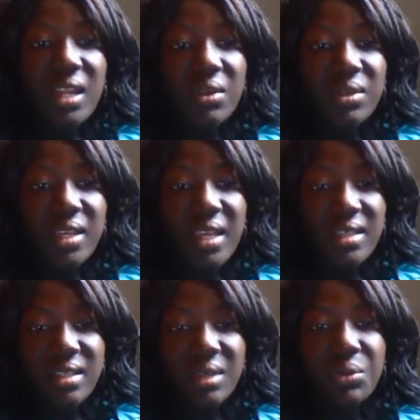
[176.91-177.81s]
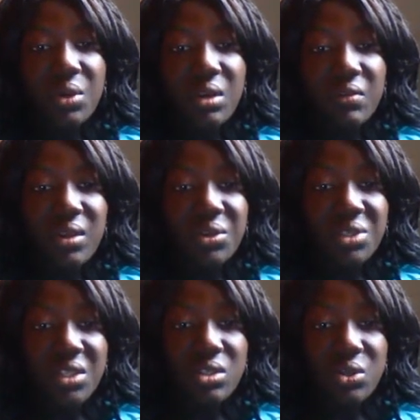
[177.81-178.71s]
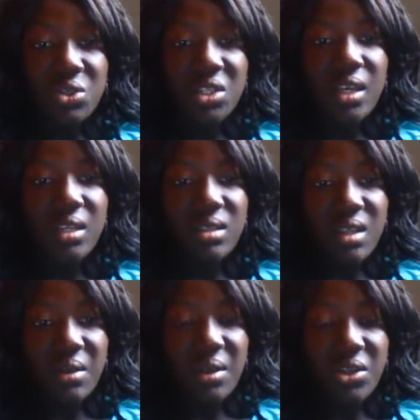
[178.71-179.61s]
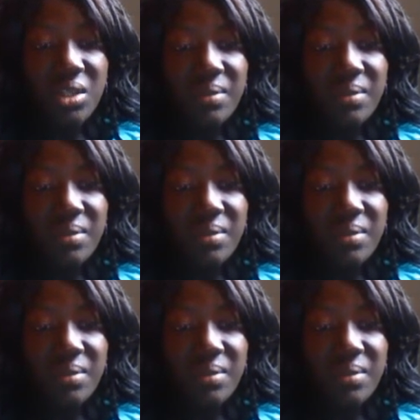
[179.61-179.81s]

another example of Vygotsky's social interaction.